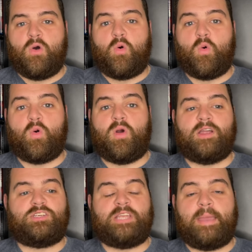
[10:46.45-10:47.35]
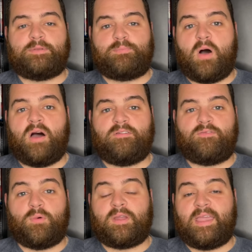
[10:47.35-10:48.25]
or a James Bond
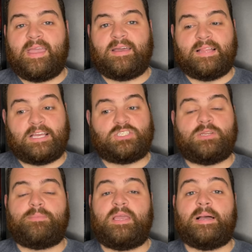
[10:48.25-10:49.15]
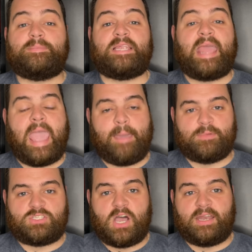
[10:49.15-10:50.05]
4K collection becomes an
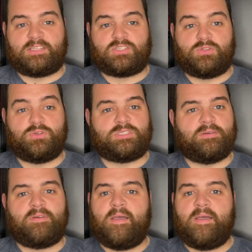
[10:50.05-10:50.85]
Amazon exclusive.